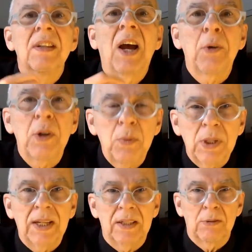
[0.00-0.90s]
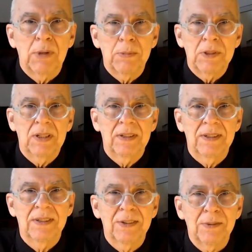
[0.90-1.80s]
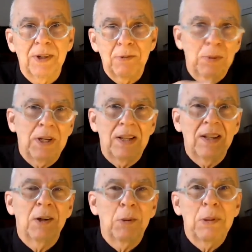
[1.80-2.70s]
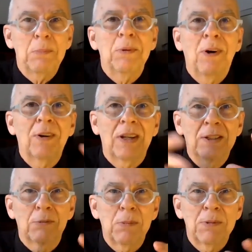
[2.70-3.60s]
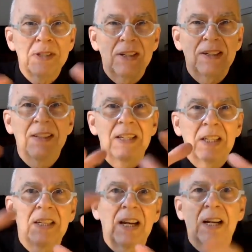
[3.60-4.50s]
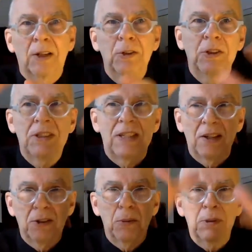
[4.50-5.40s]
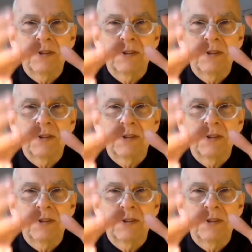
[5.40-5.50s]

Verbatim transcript: how you would like to represent it. So everybody, the 100 people, all get to represent it, and then you can kind of glue it together in a big